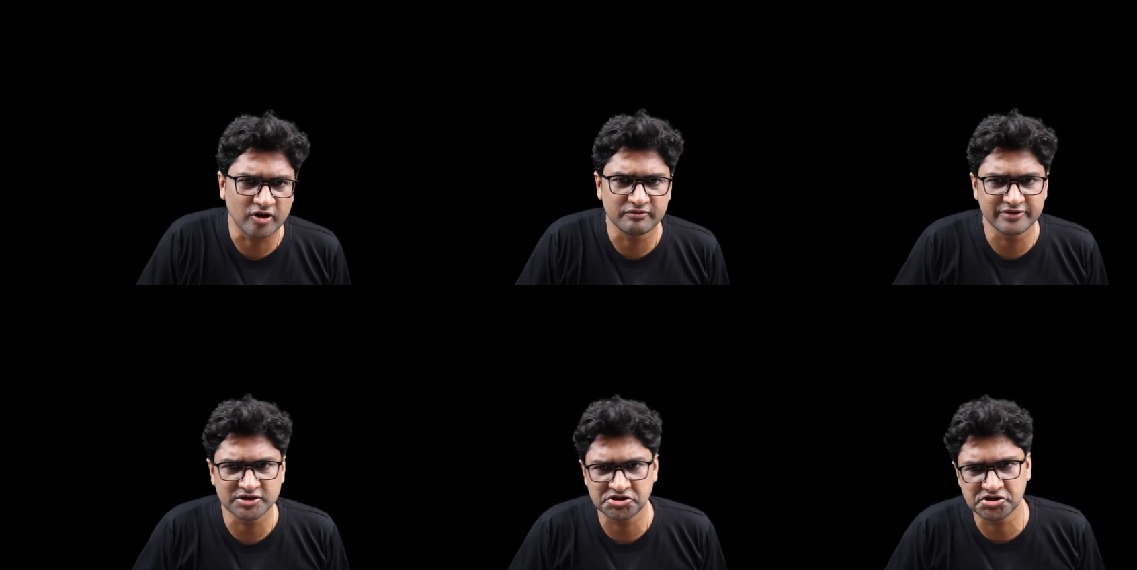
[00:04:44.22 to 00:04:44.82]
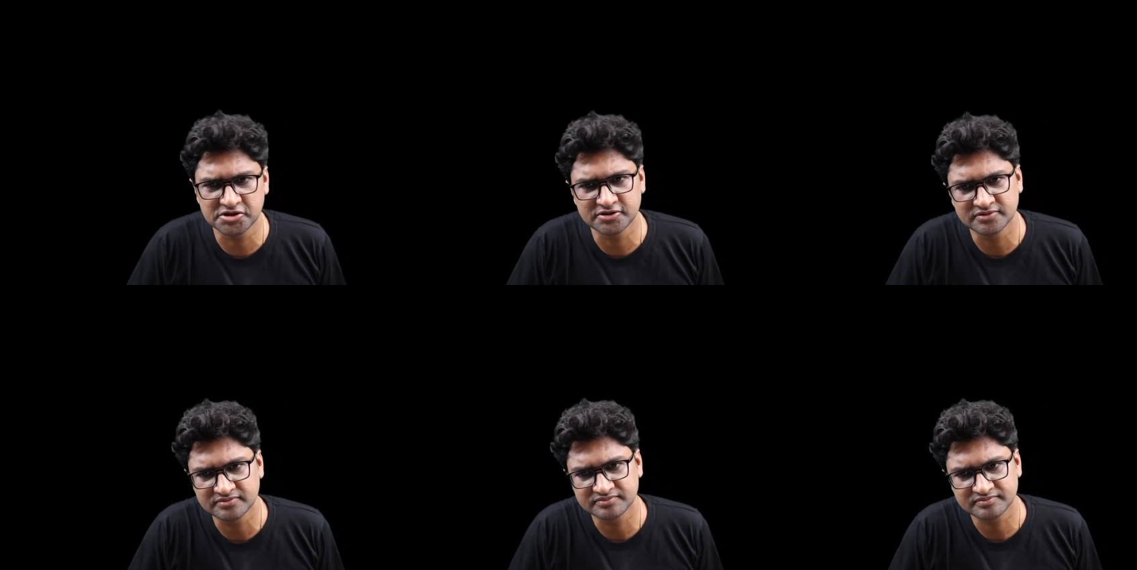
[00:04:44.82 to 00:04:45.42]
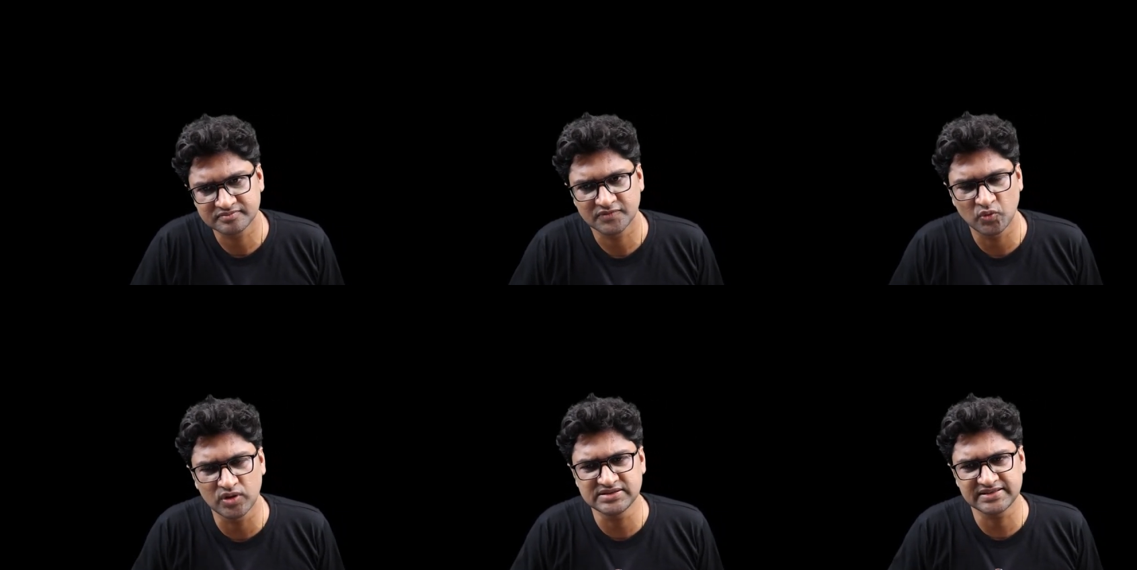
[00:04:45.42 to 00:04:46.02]
from which
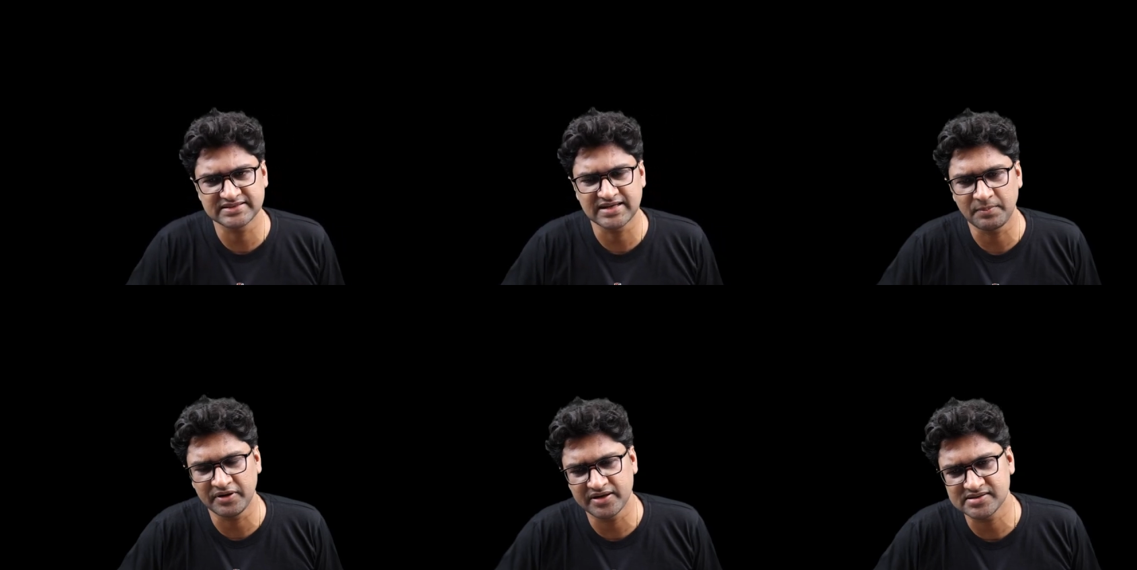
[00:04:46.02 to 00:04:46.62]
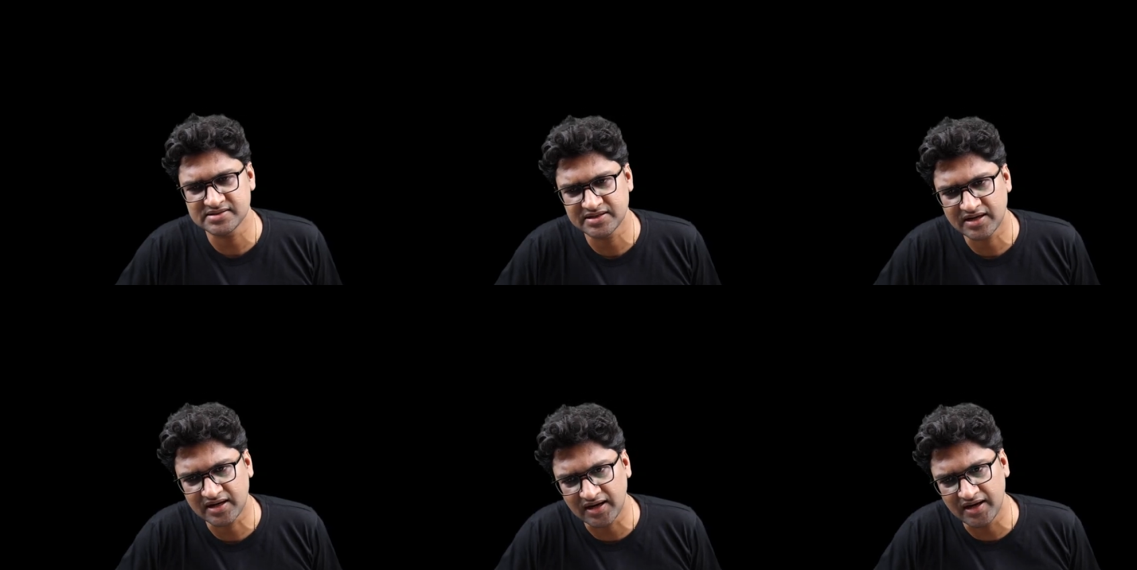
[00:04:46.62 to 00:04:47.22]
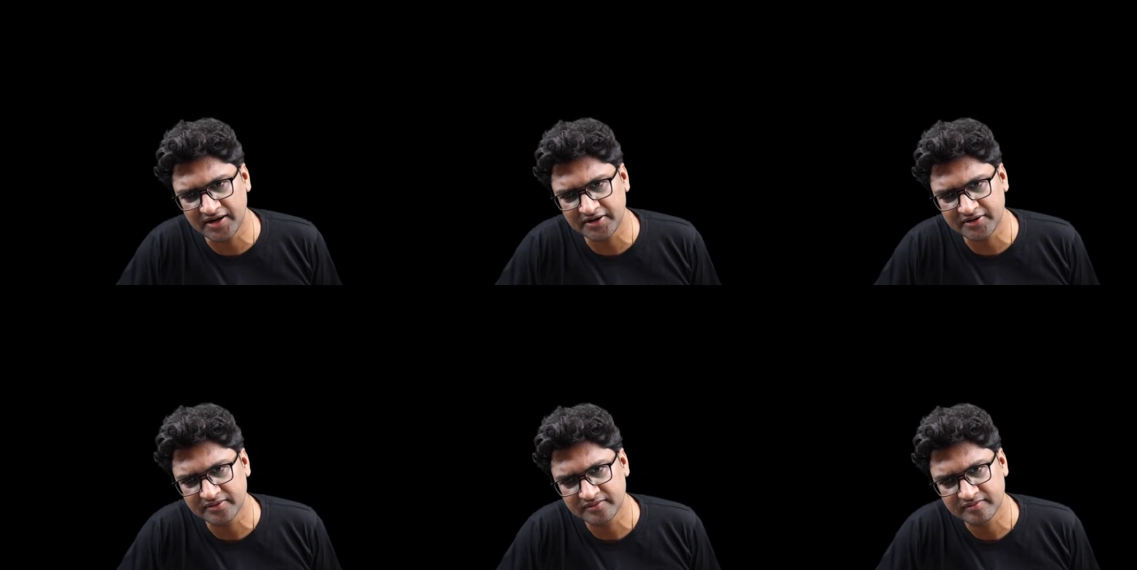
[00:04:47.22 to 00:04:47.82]
once it has happened, it can't